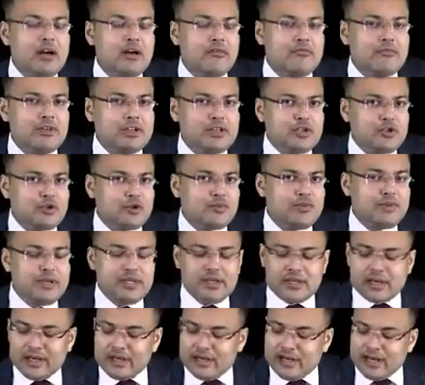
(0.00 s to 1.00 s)
which should be
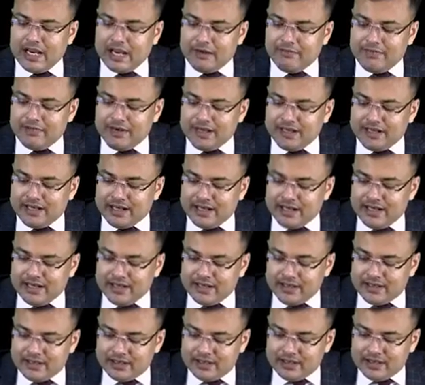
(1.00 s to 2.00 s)
done every 10
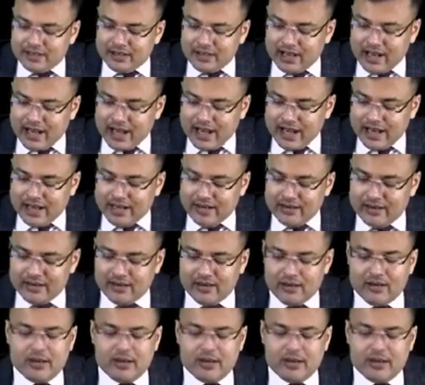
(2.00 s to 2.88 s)
years, and